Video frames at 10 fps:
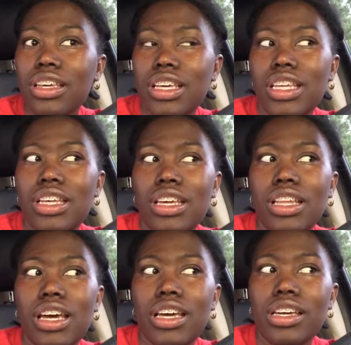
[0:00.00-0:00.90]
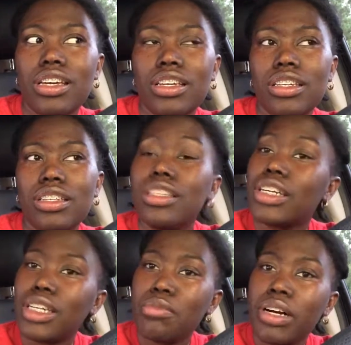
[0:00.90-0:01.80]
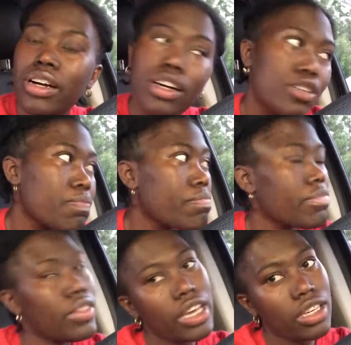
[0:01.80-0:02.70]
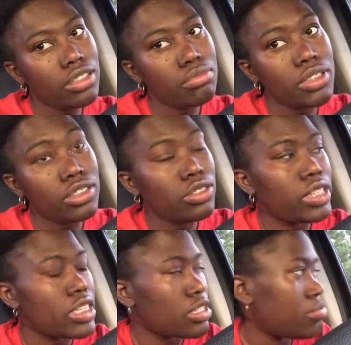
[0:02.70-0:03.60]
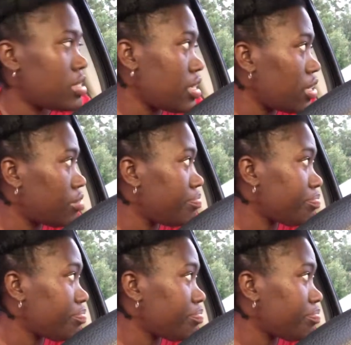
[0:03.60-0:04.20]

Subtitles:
and then they like looking at my car like, bitch, you got something to say.